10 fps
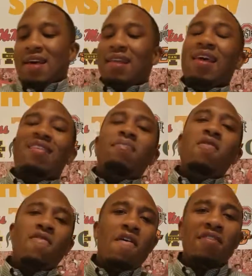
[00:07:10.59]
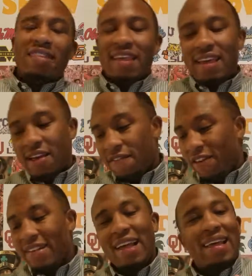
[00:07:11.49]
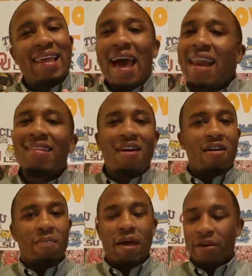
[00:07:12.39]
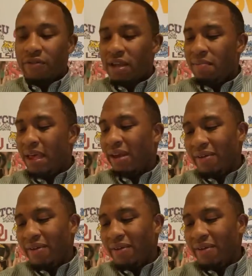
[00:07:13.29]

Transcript: Let's move over to NFL because I got to talk about Green Bay.